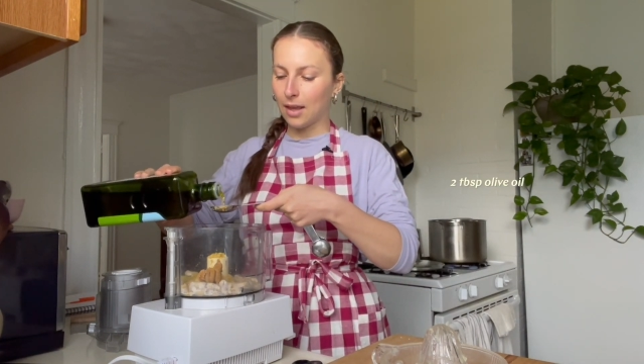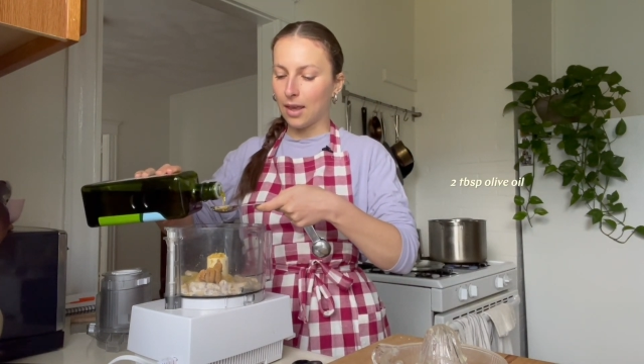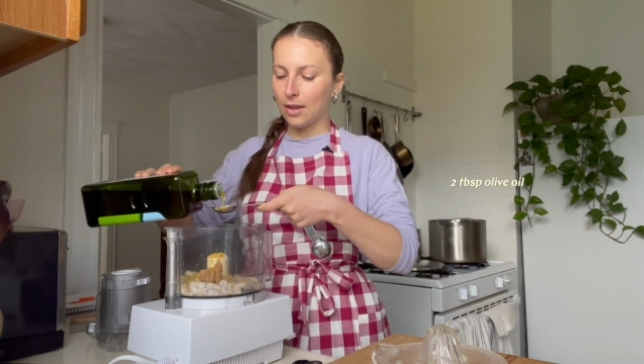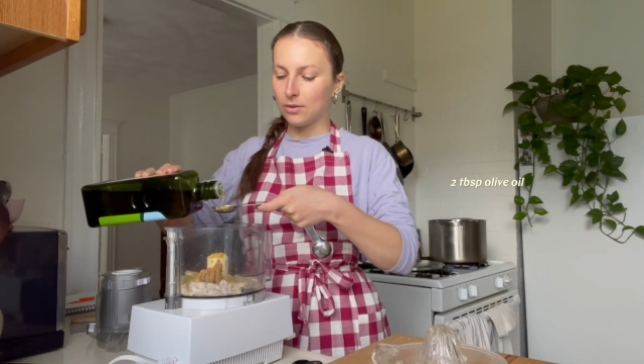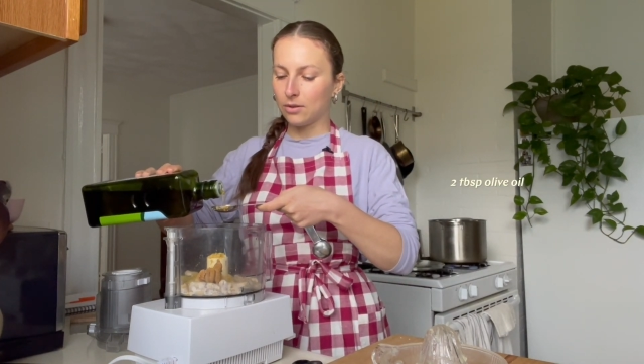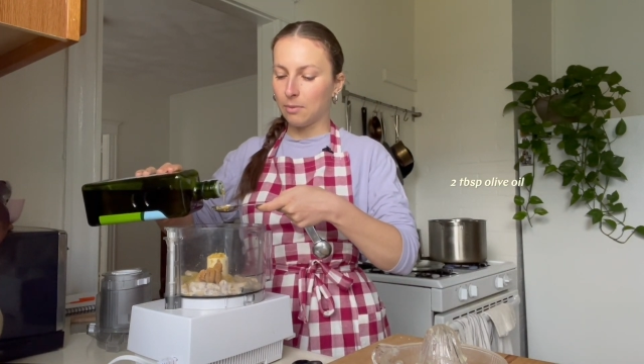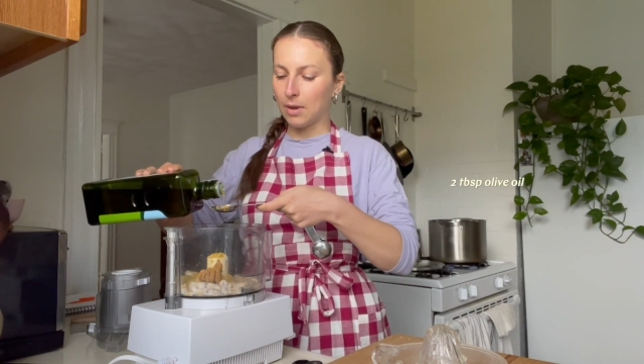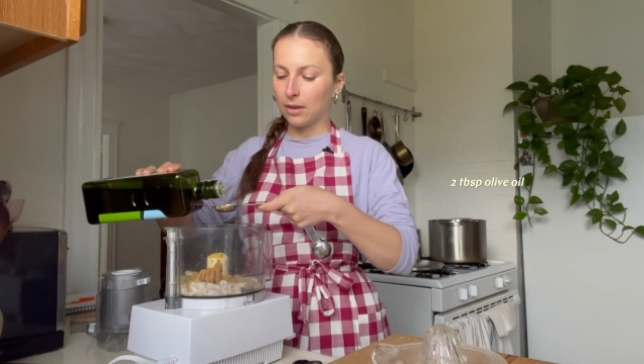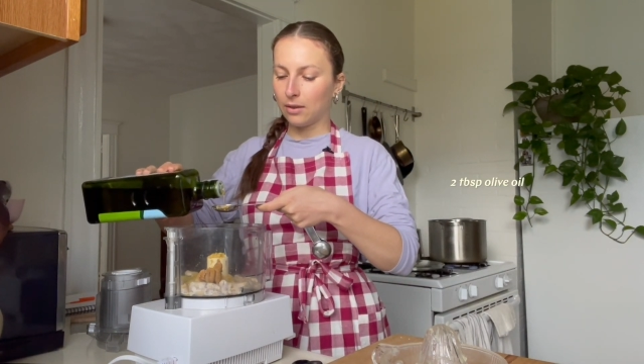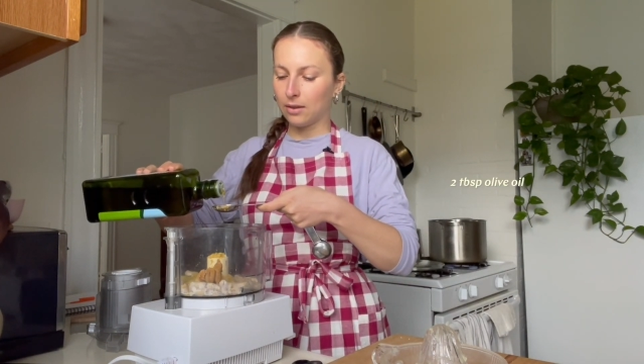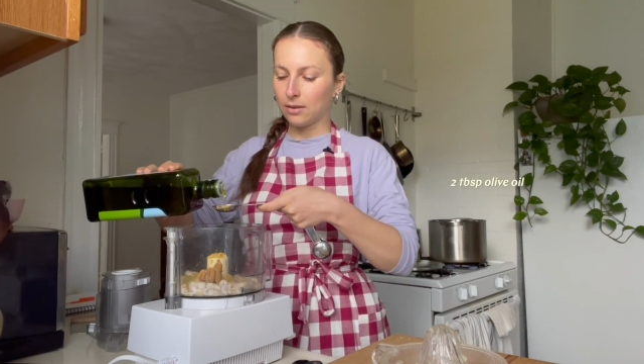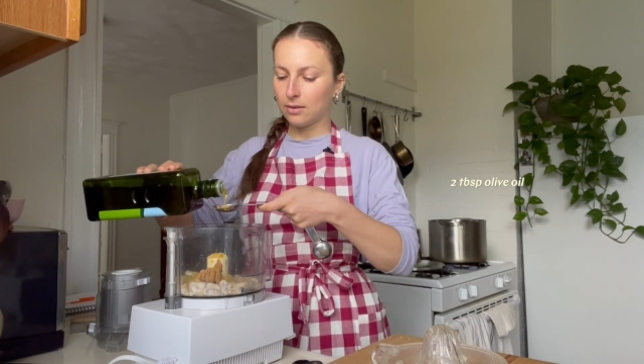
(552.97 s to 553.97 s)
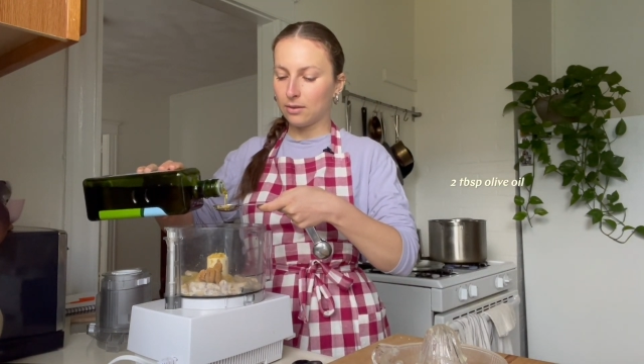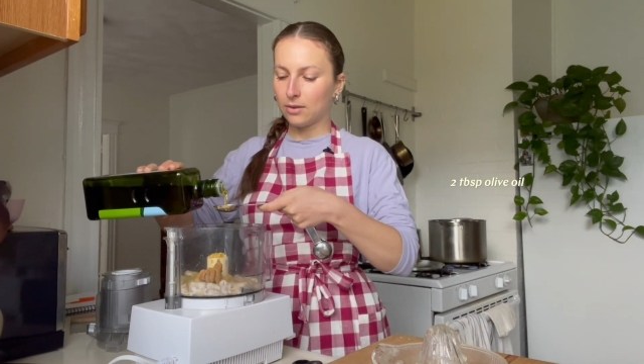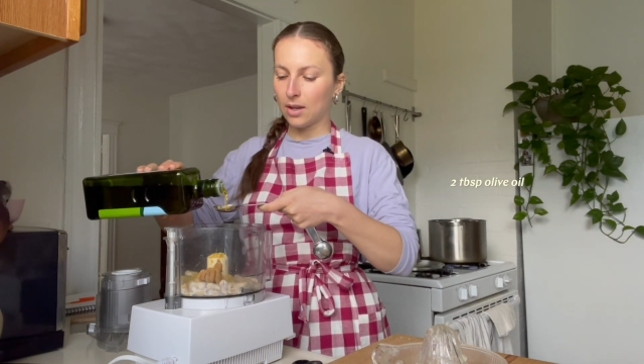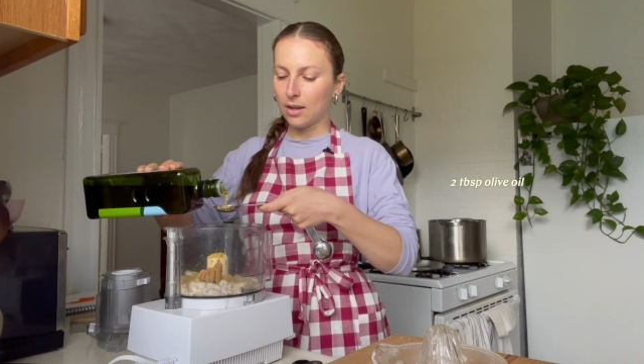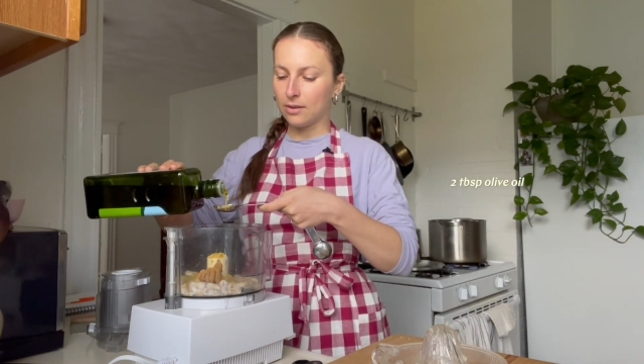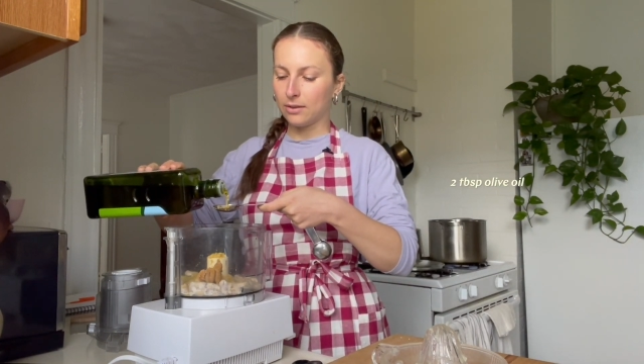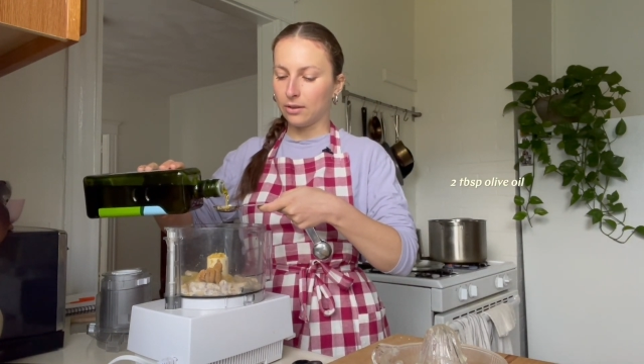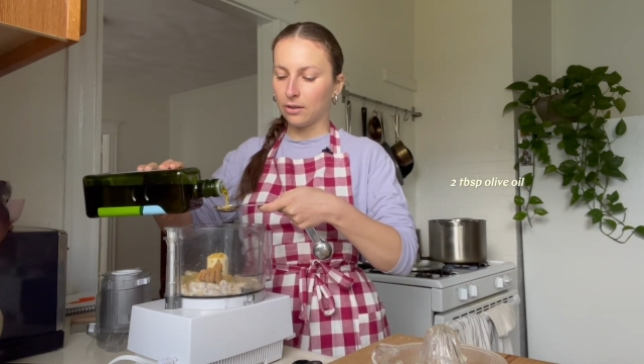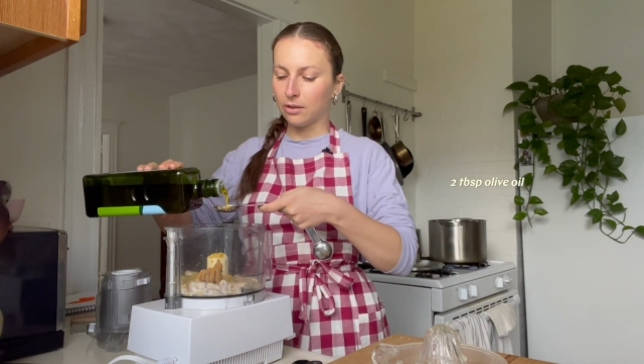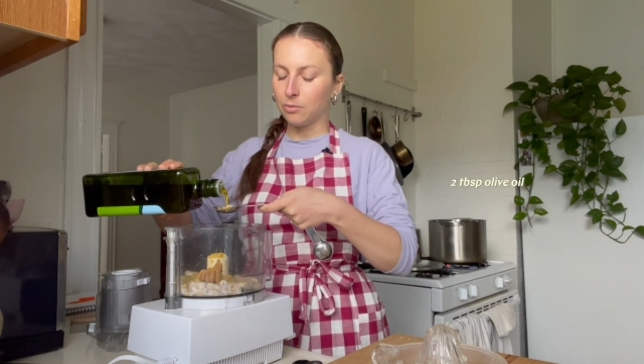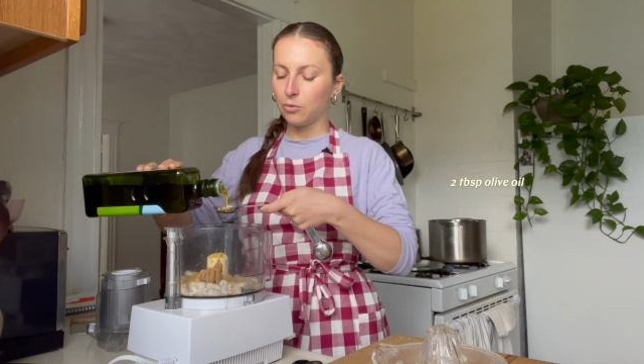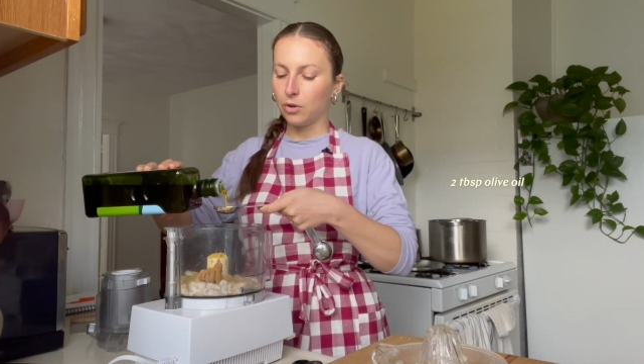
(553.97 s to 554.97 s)
and to make this taste a
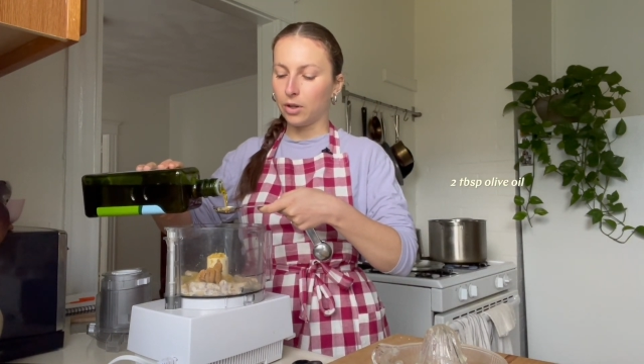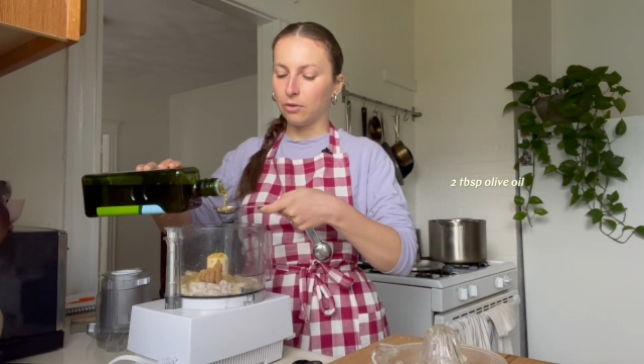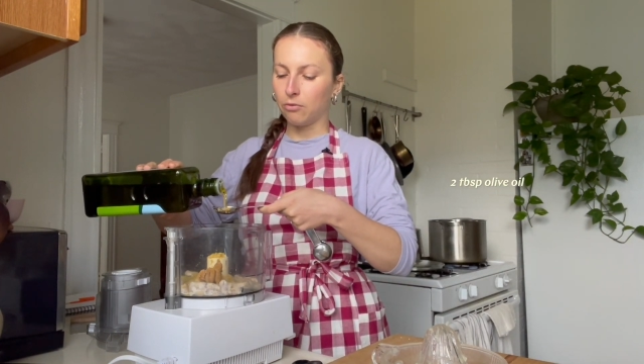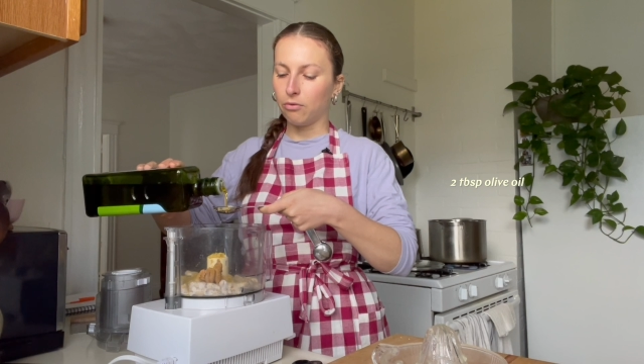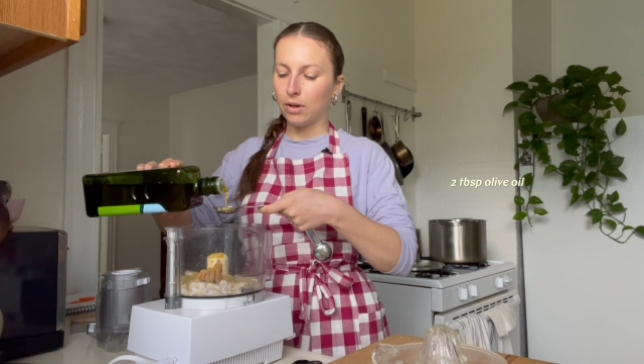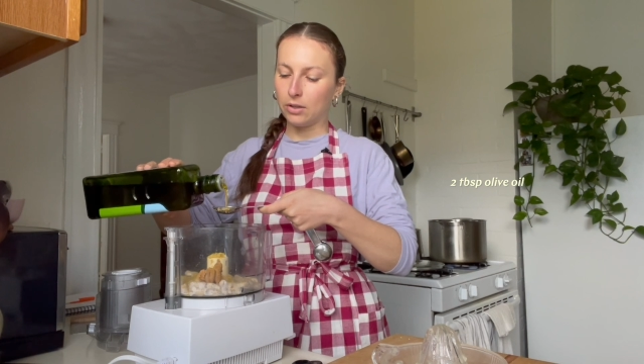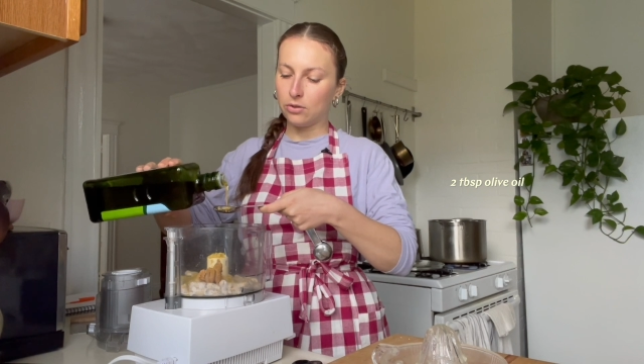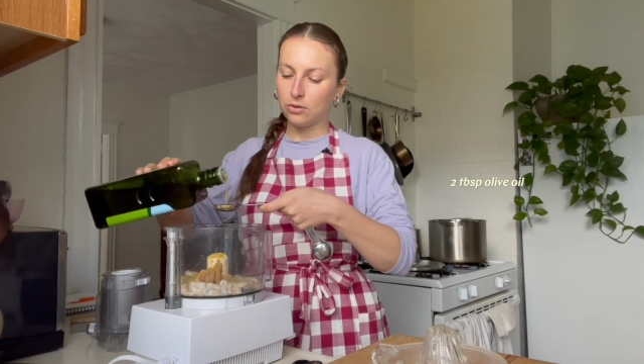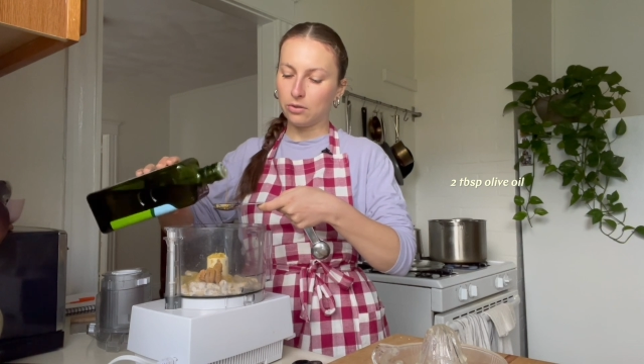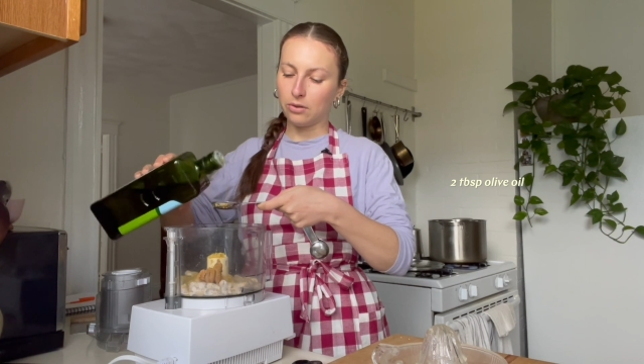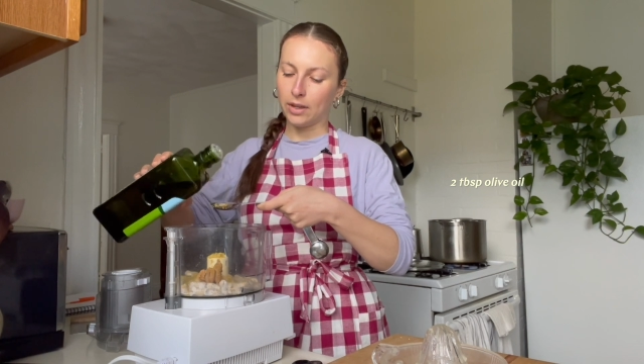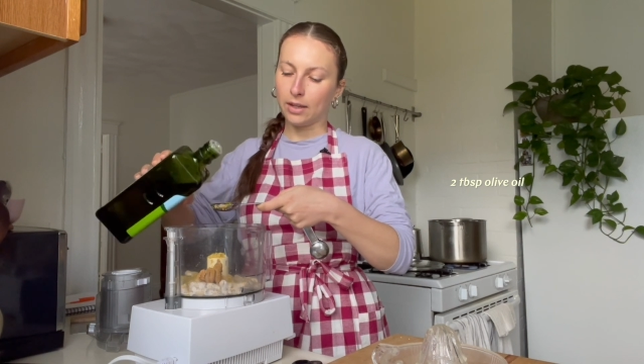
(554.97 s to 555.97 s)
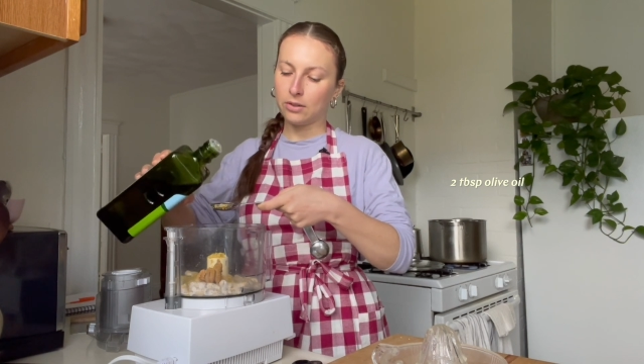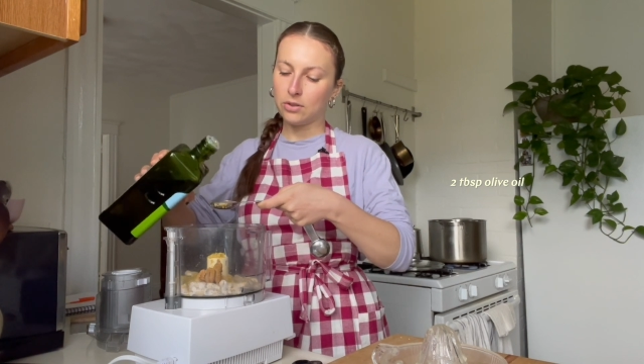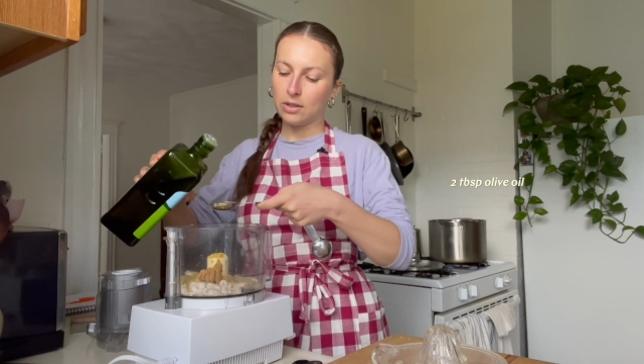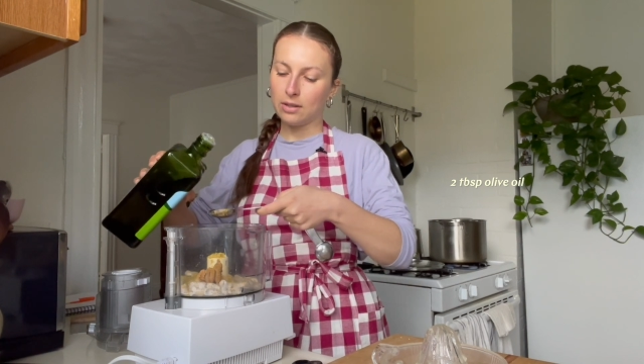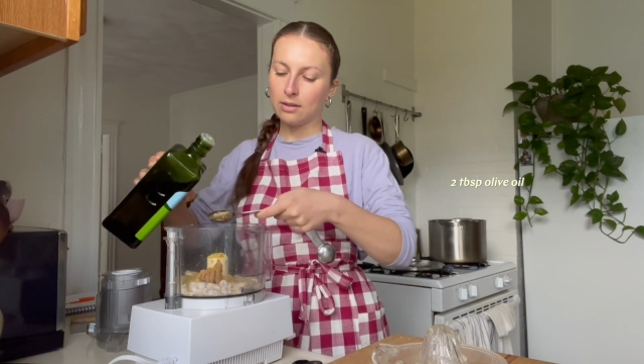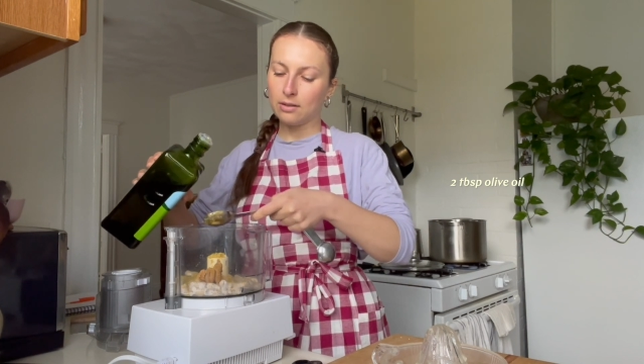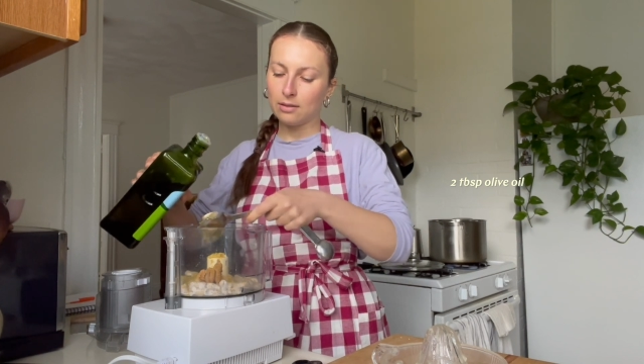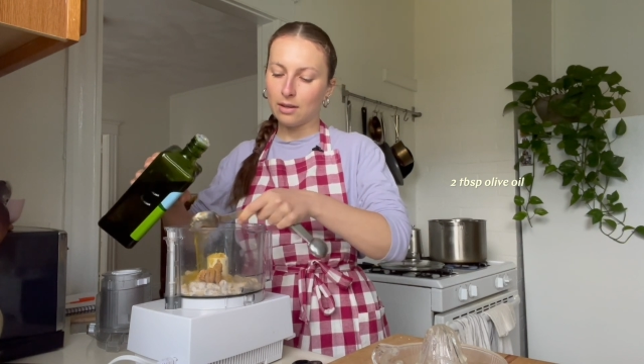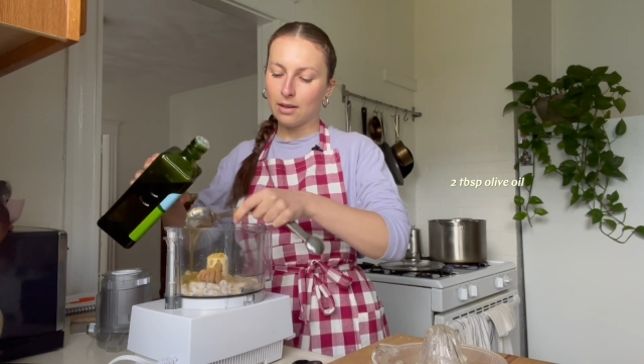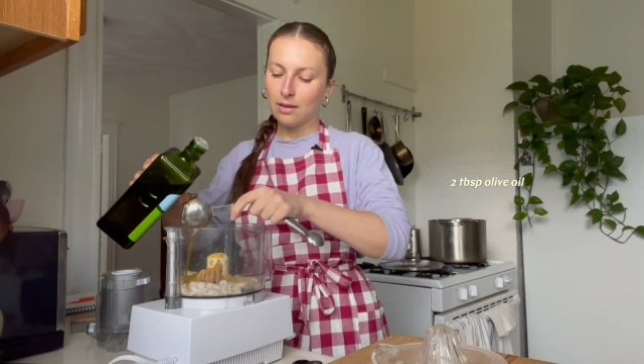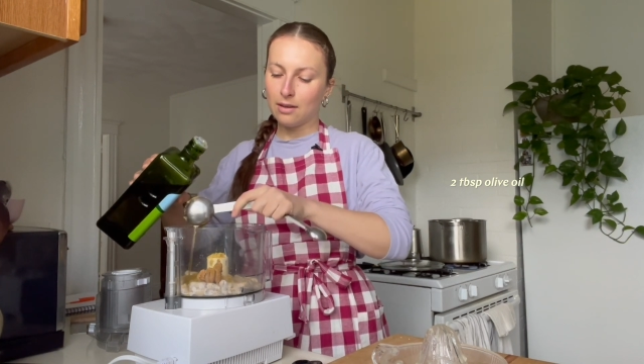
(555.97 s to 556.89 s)
little more rich like cheese,